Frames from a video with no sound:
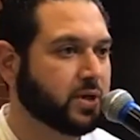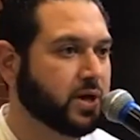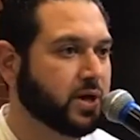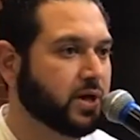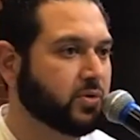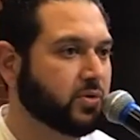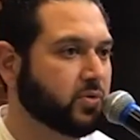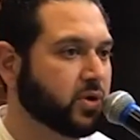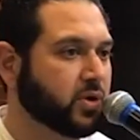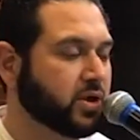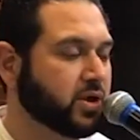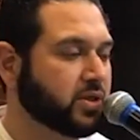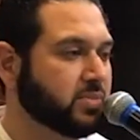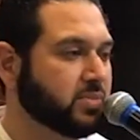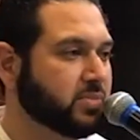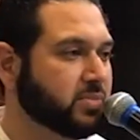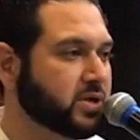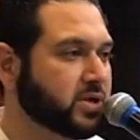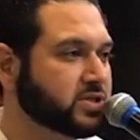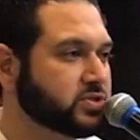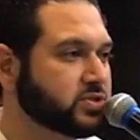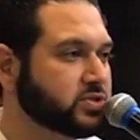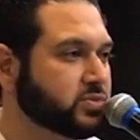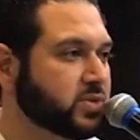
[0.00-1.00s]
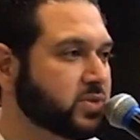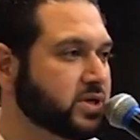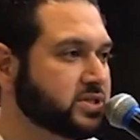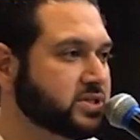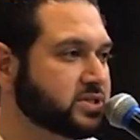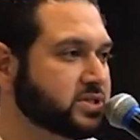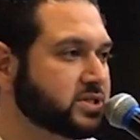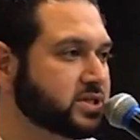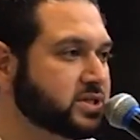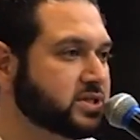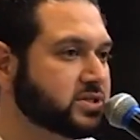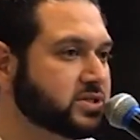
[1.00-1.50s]
And one of the best
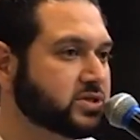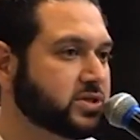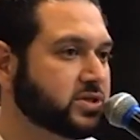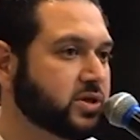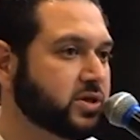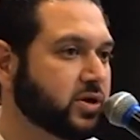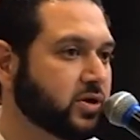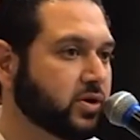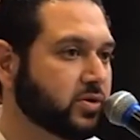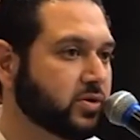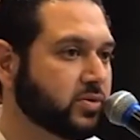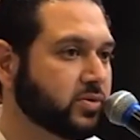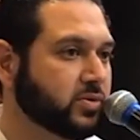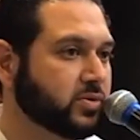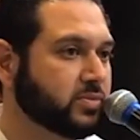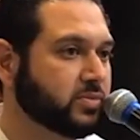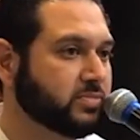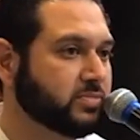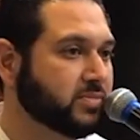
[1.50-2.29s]
ways to get to know,